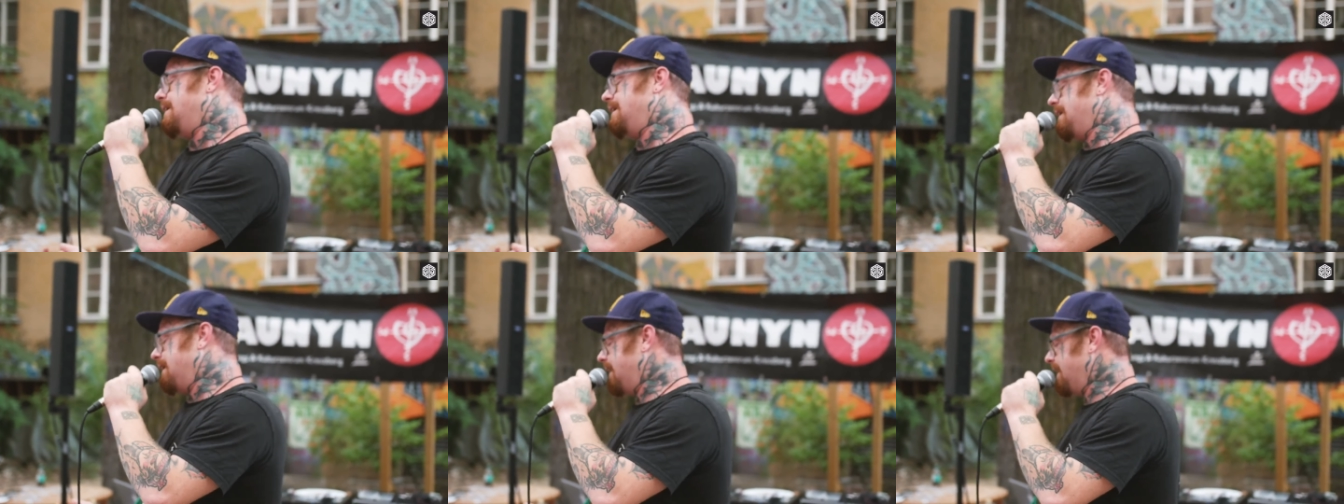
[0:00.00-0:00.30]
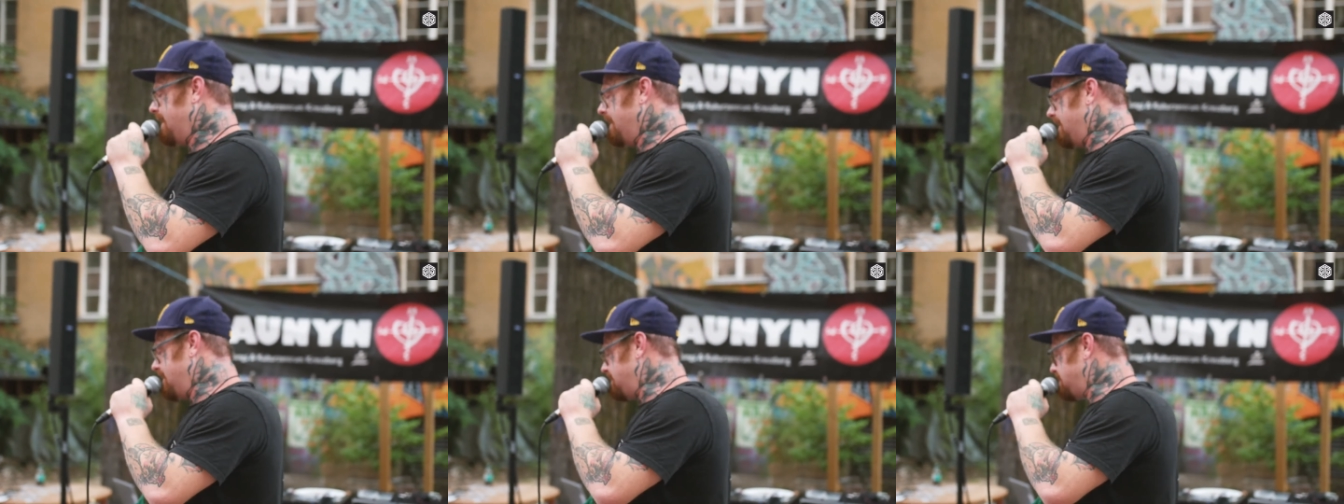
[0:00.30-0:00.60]

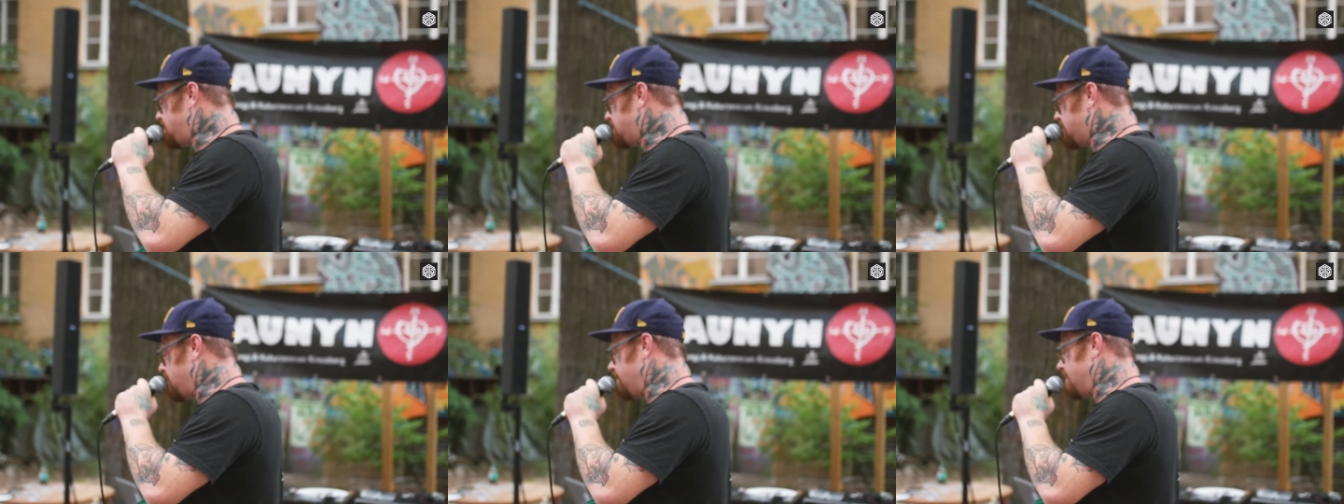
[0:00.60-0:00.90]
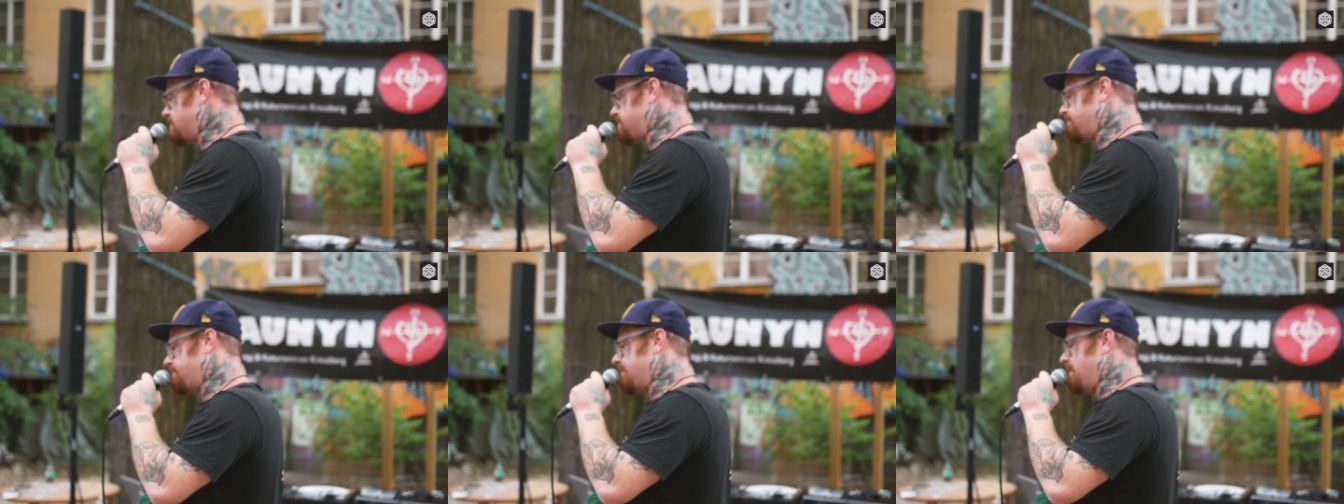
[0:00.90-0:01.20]
And so
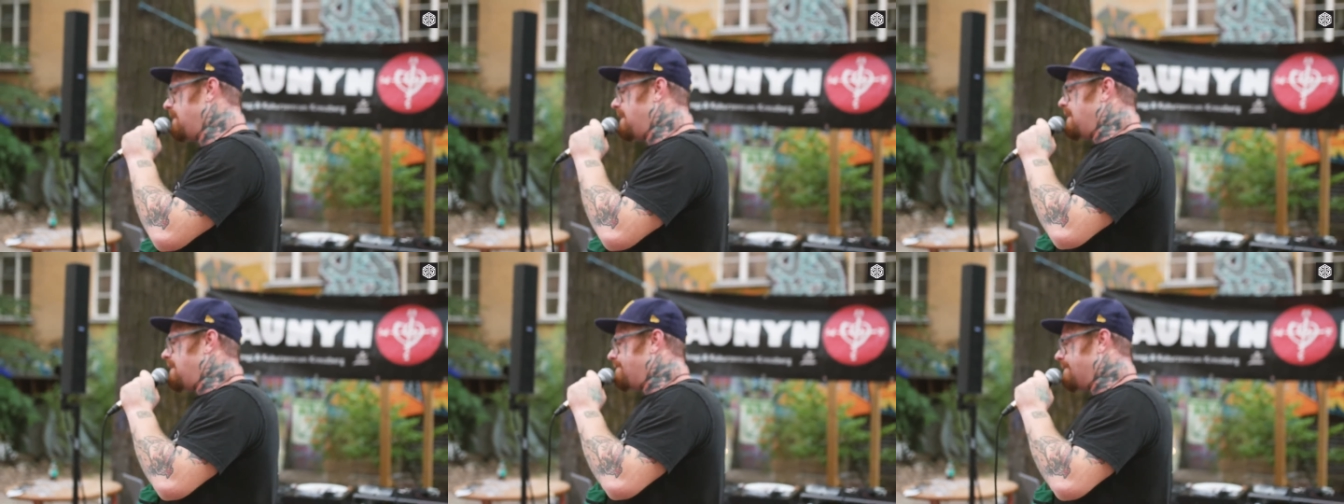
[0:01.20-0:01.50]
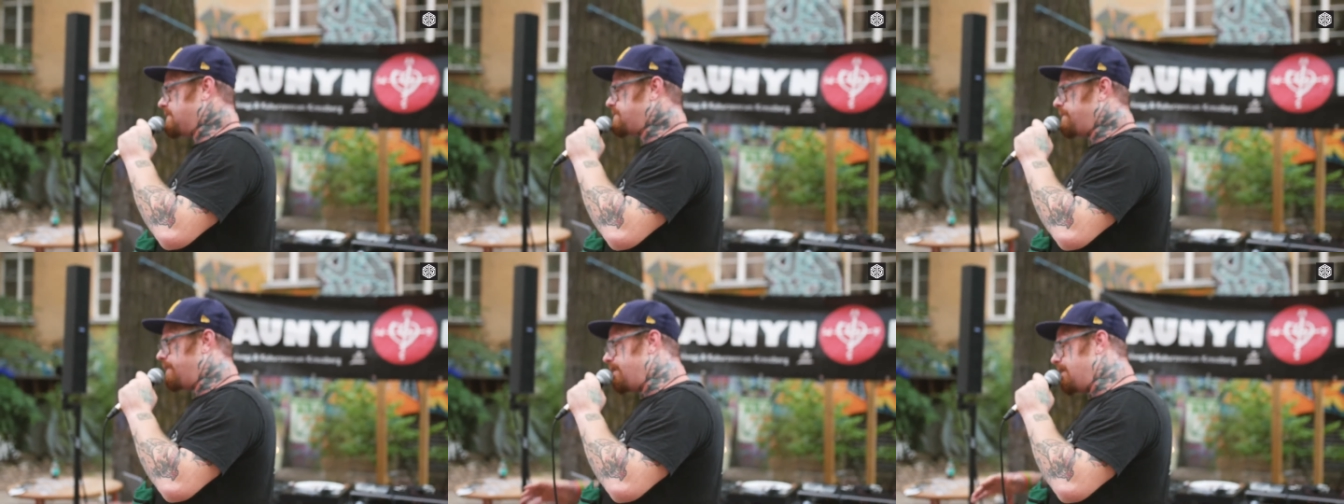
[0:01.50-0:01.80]
that's,
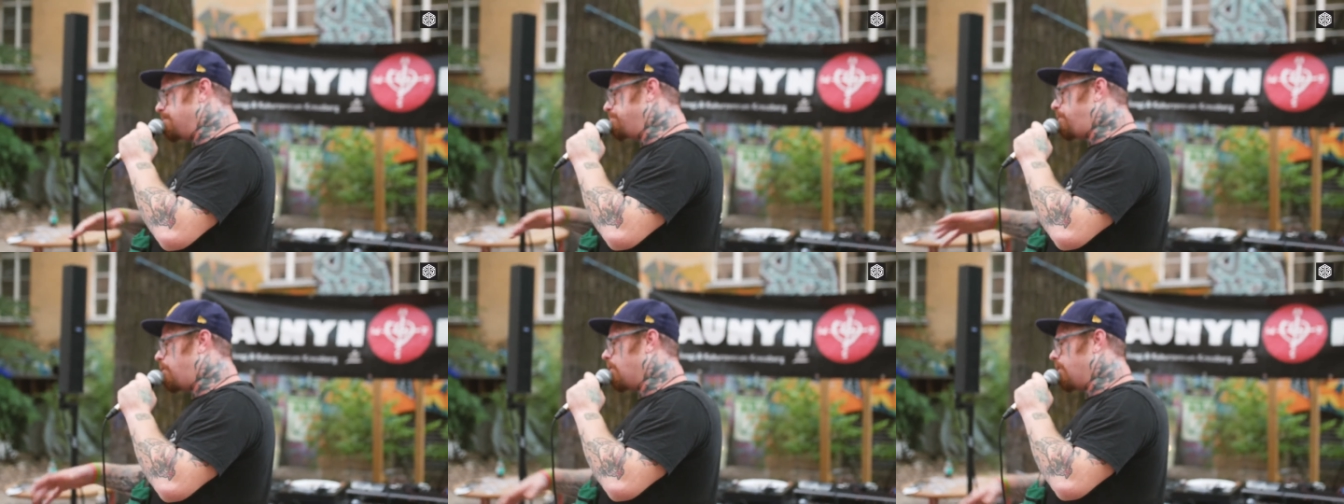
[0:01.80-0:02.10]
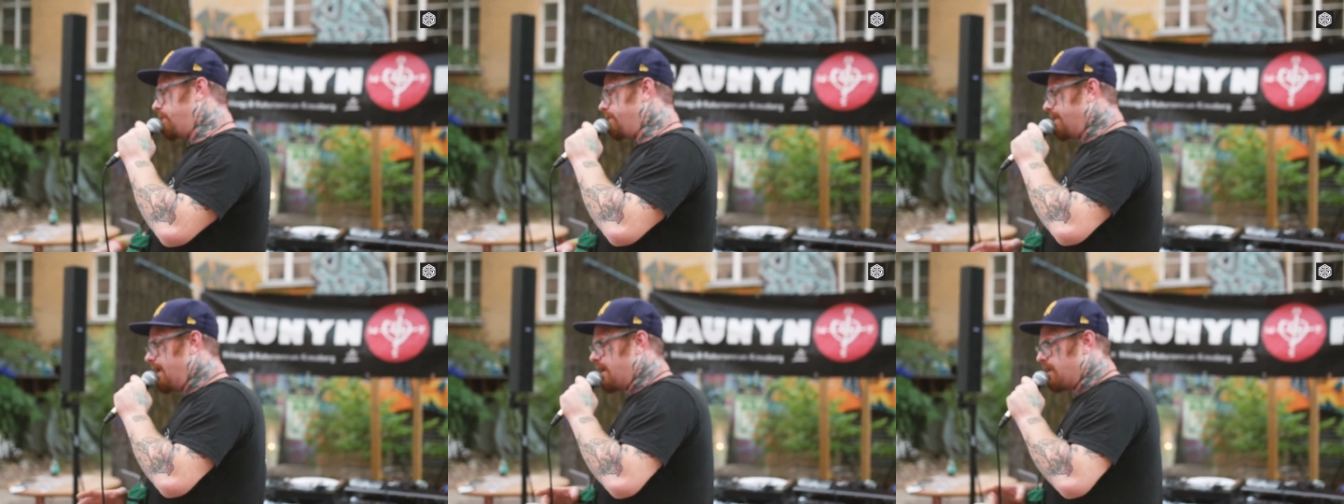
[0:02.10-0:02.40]
that's very
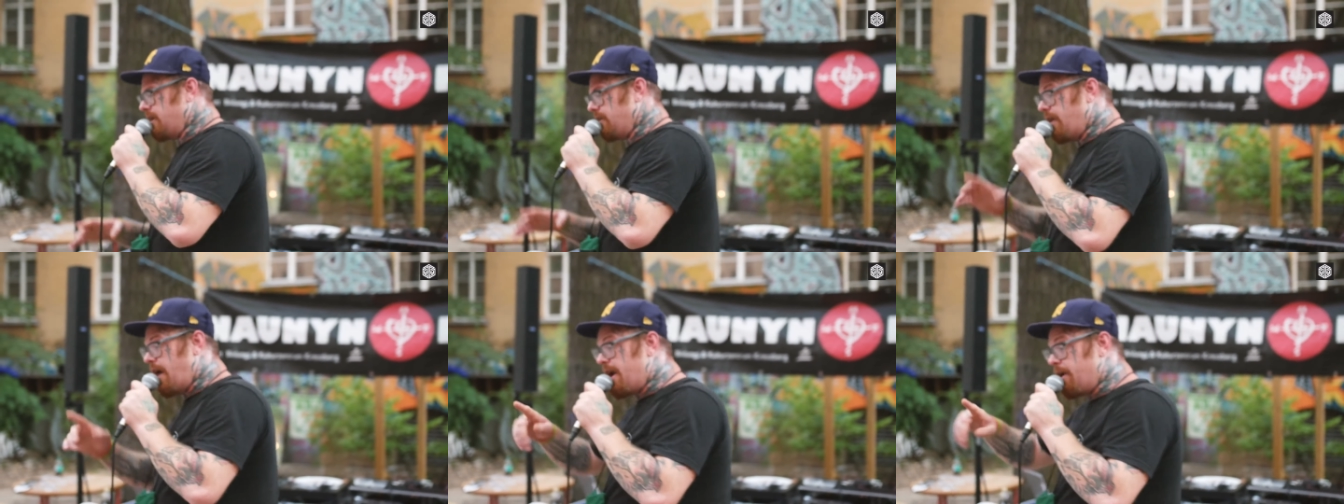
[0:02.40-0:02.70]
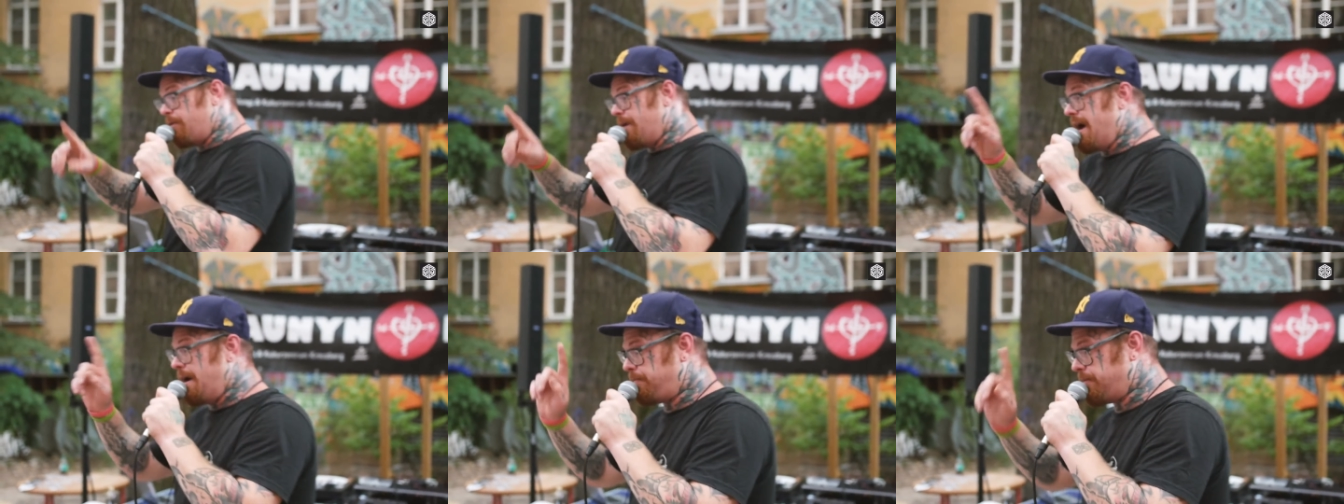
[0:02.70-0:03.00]
important. Like a lot
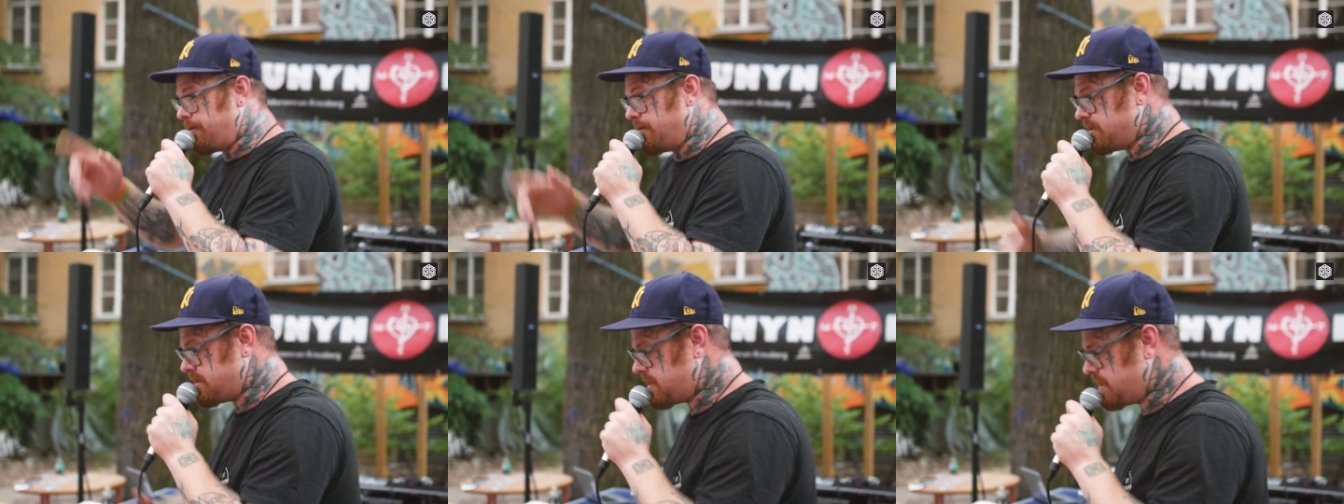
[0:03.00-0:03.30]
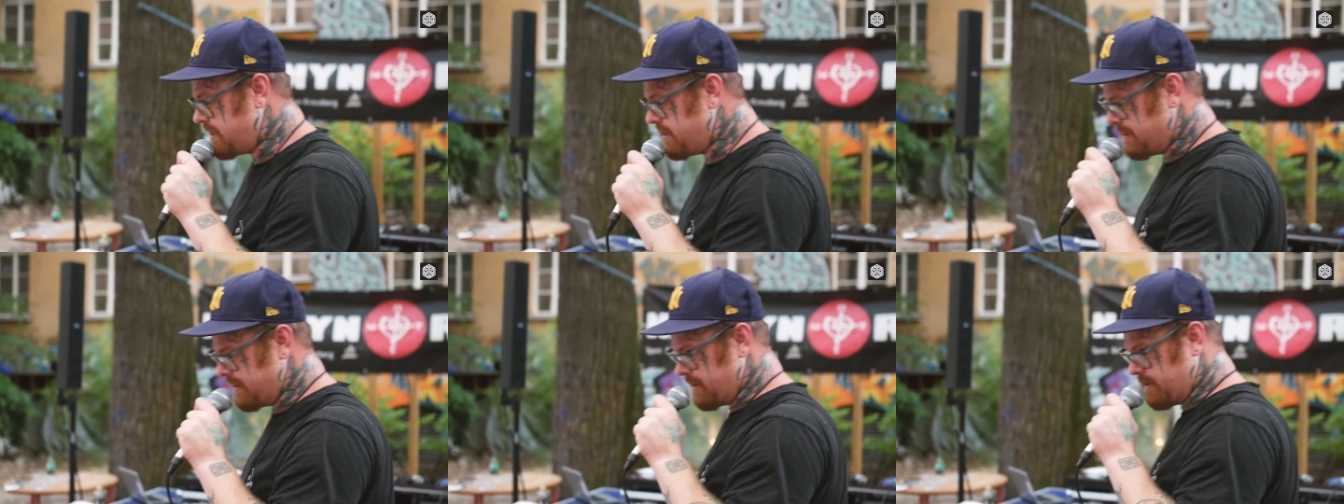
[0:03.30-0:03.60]
of
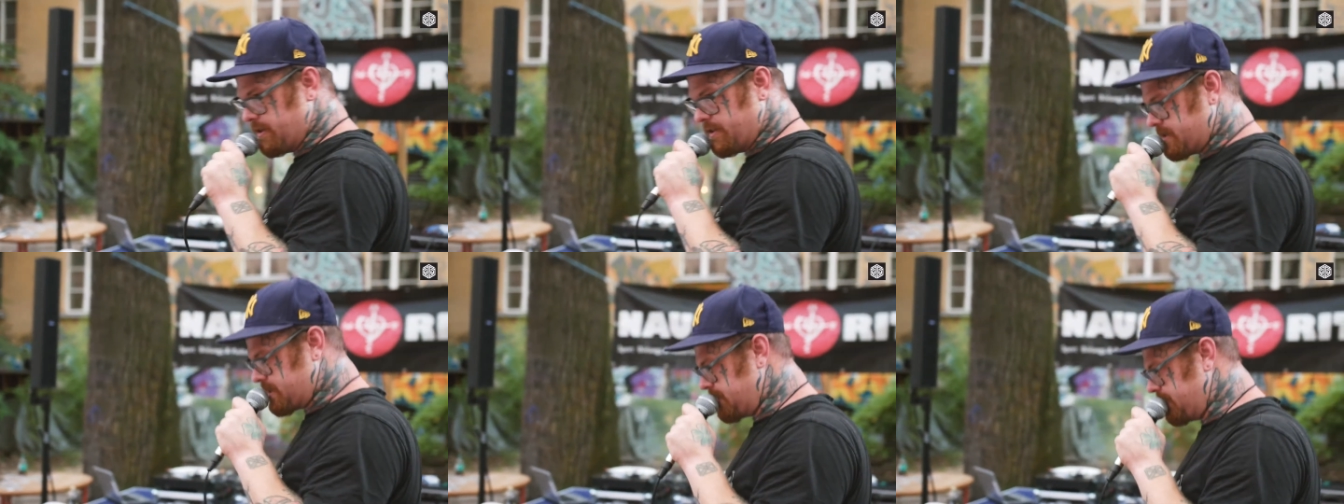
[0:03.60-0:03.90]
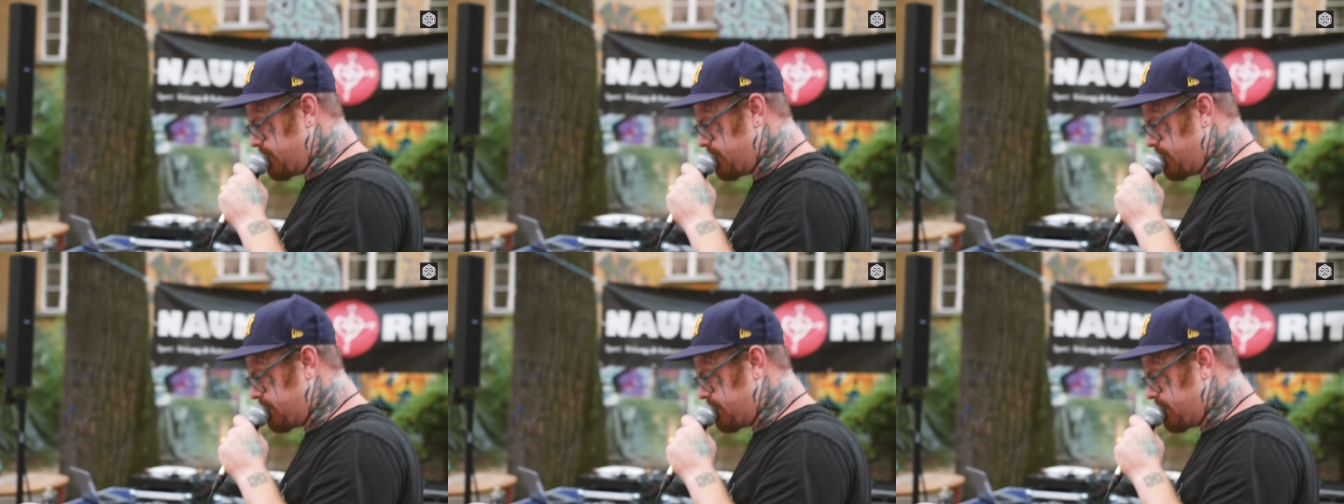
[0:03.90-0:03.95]
rappers, you'll see